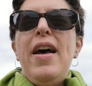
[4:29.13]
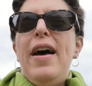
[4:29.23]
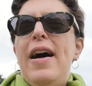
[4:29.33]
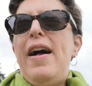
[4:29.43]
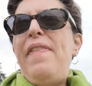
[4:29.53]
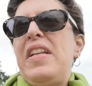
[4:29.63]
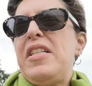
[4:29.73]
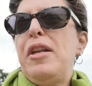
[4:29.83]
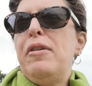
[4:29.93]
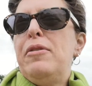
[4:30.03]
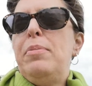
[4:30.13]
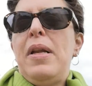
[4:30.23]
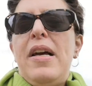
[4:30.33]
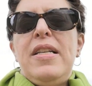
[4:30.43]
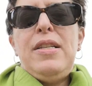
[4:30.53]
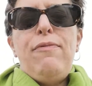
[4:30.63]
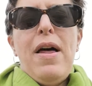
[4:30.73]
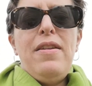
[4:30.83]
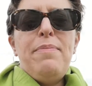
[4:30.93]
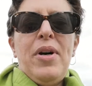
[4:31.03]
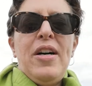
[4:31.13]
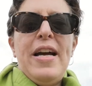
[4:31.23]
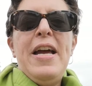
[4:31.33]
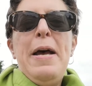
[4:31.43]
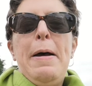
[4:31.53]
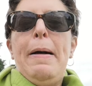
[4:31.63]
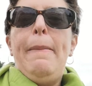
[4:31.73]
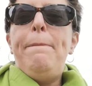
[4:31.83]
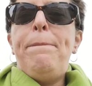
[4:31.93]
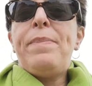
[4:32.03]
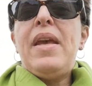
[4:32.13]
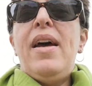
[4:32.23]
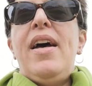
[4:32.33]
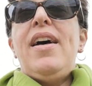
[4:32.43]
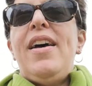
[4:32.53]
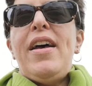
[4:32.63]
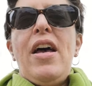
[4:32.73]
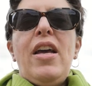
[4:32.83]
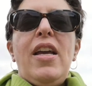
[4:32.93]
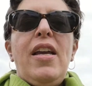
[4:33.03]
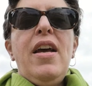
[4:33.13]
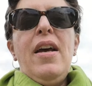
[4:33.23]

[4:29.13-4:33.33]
and that's a local place run by a